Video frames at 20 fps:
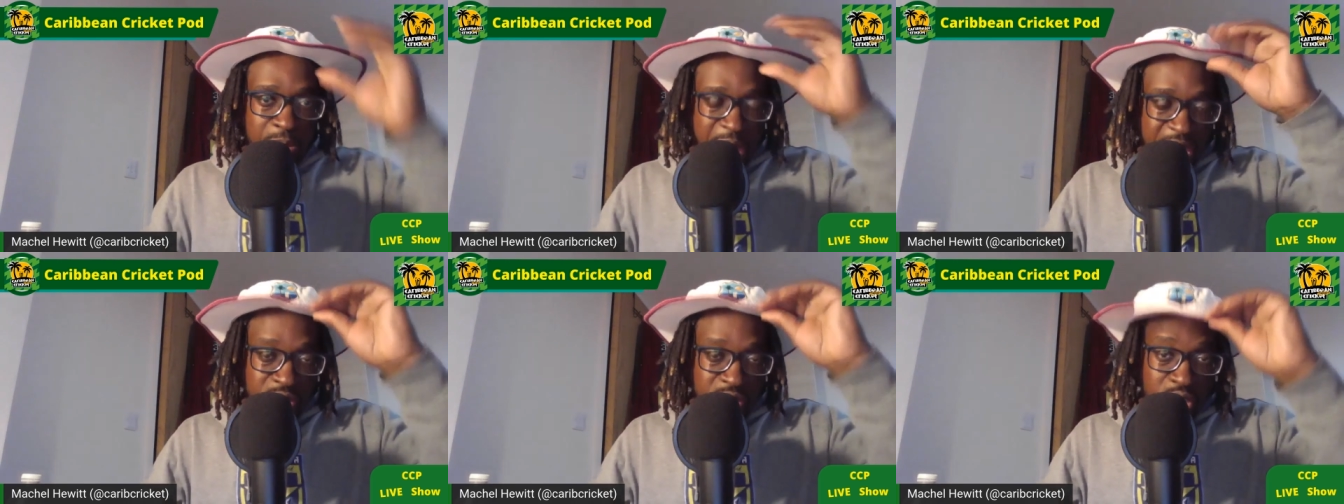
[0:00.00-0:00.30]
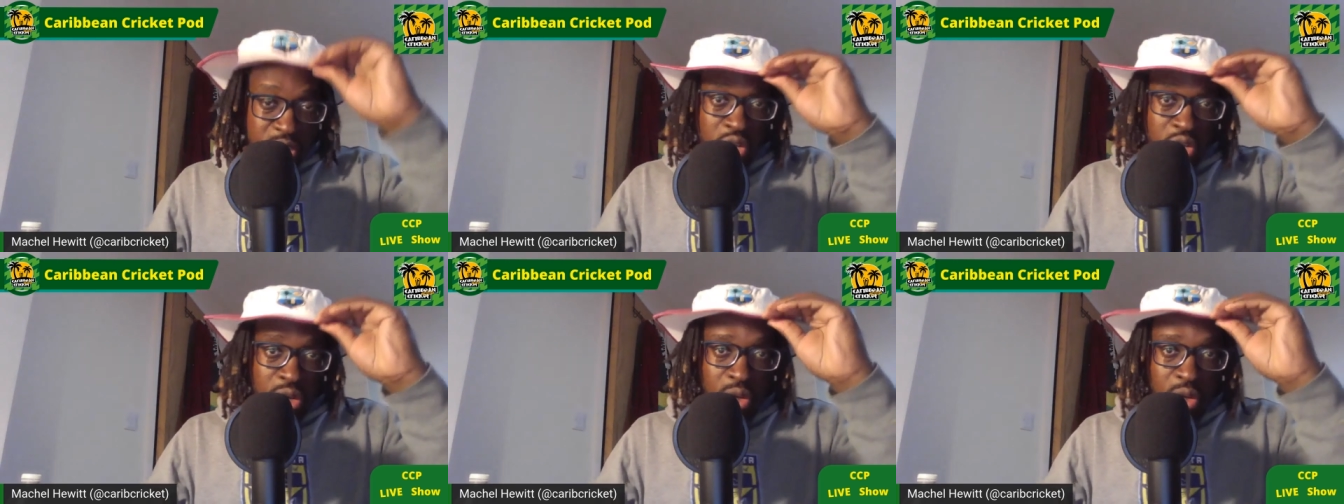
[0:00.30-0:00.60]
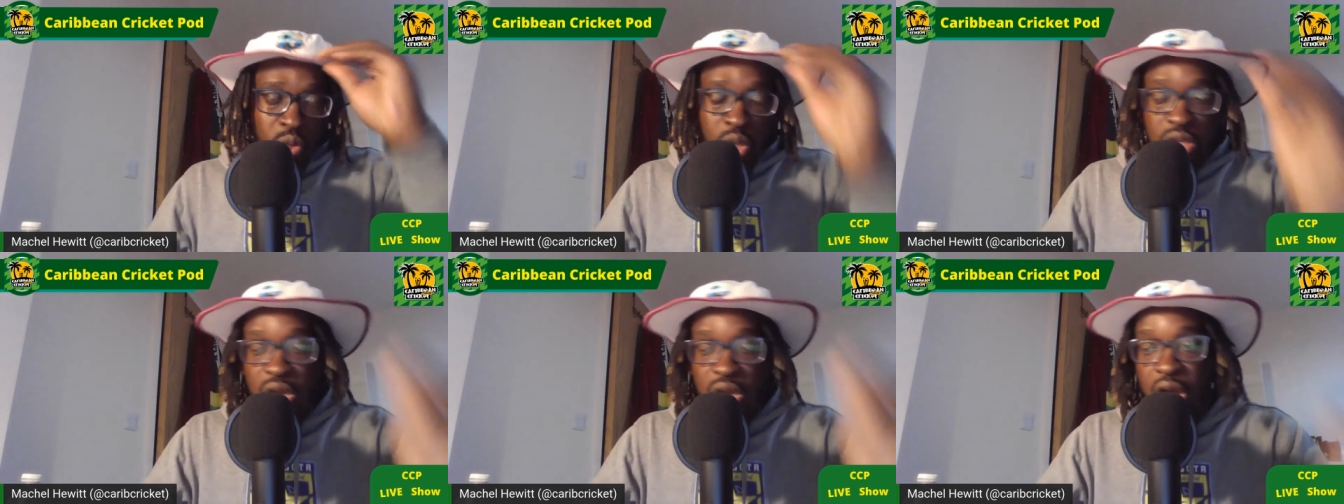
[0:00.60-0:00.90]
Patrick Hewitt,
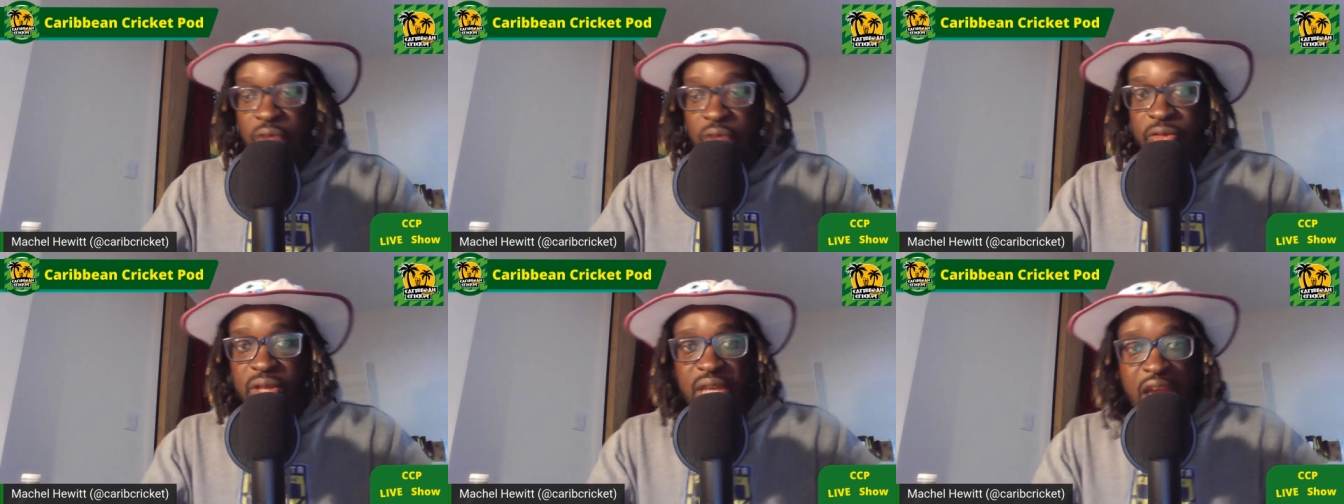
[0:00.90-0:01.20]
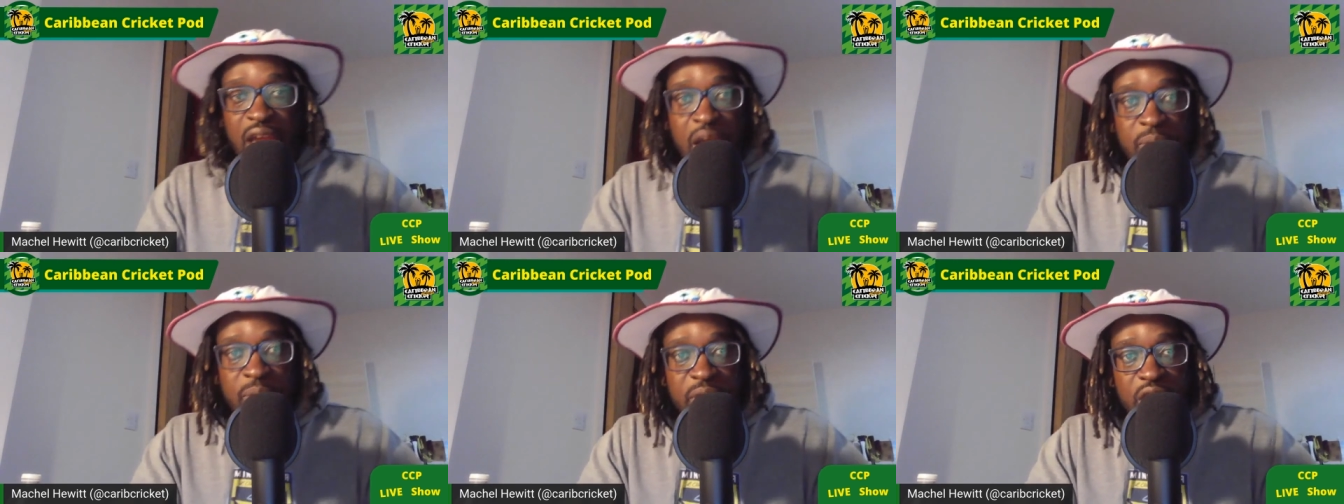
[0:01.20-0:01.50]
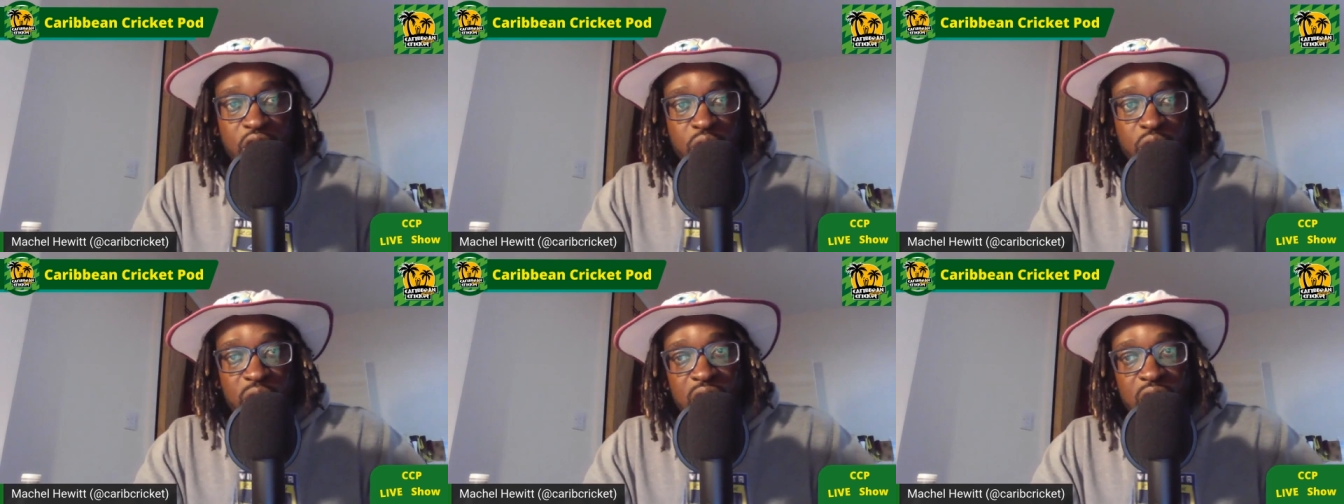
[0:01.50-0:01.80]
one half of the
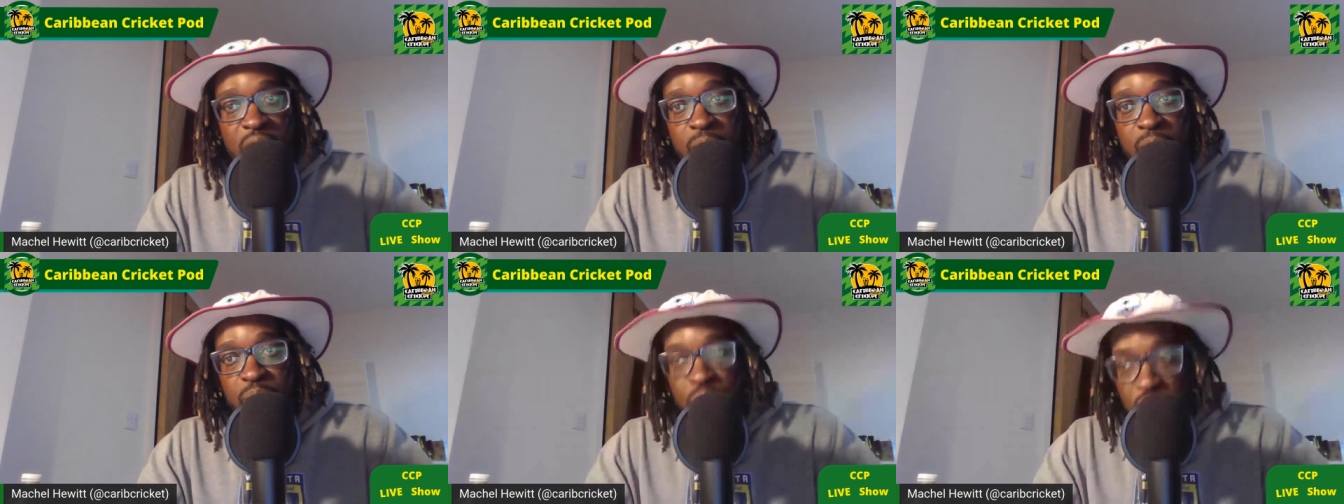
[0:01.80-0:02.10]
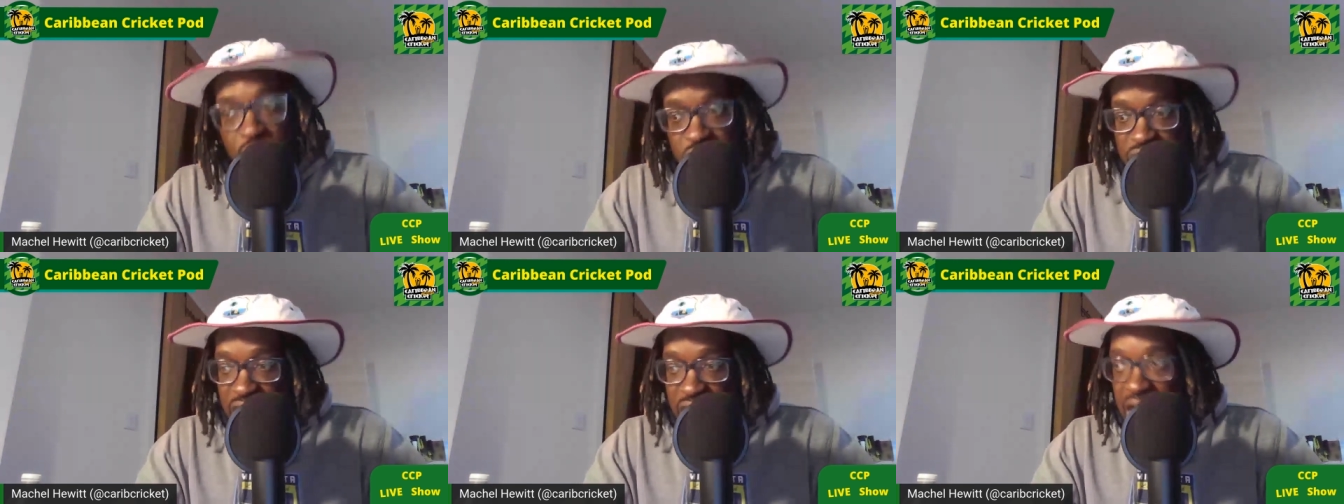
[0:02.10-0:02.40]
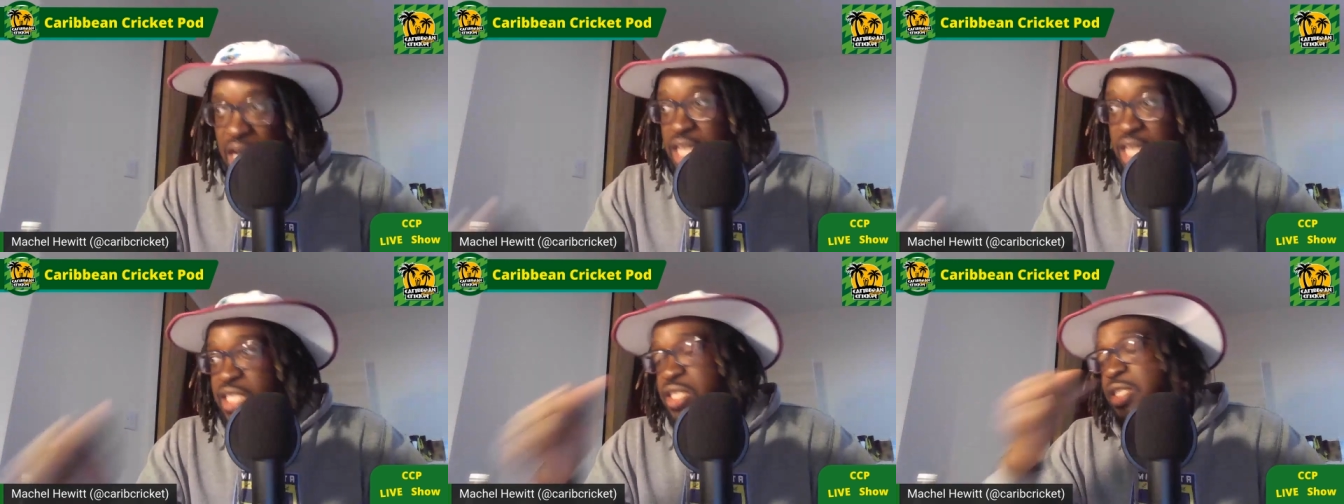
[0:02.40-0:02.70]
Caribbean Cricket
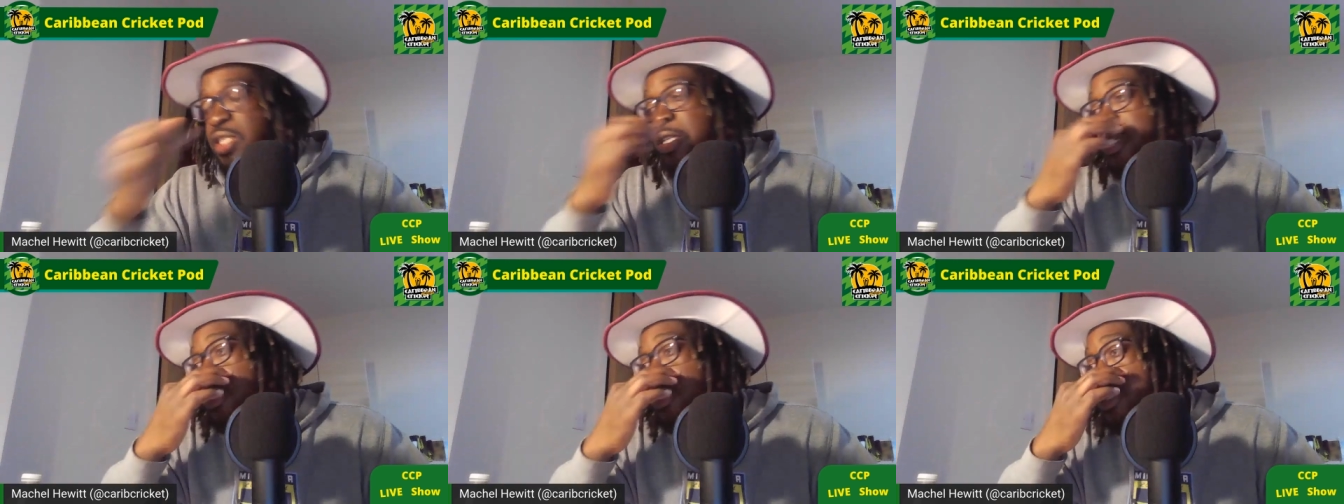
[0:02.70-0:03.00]
Podcast.